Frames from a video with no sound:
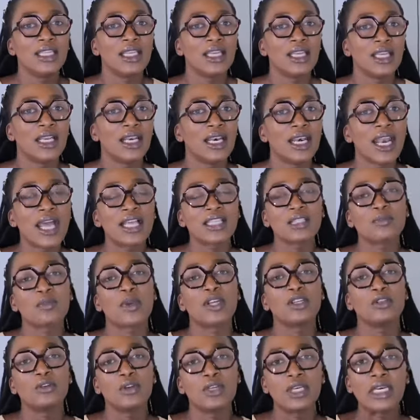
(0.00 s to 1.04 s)
the last
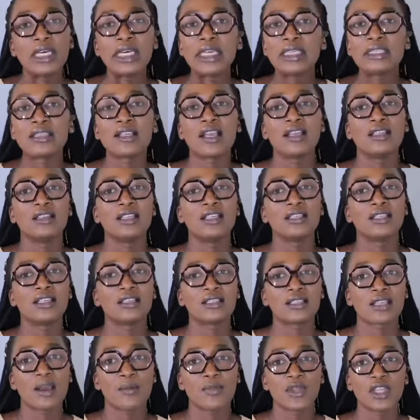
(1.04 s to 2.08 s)
but not least, and this
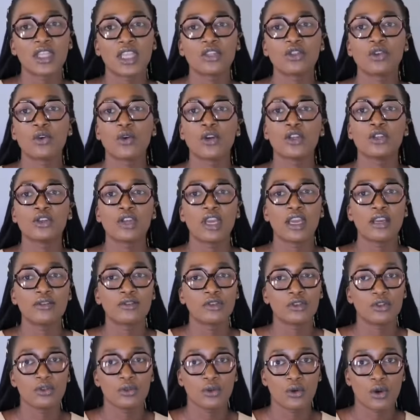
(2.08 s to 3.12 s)
is something that you're going to
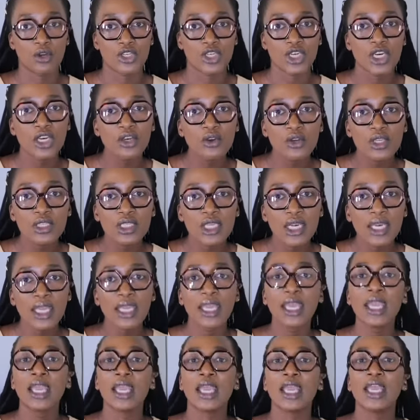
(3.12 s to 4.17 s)
have to do
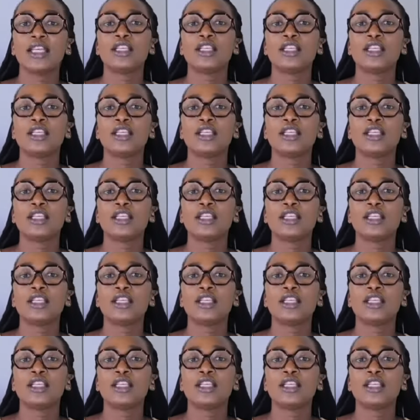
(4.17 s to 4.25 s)
continuously,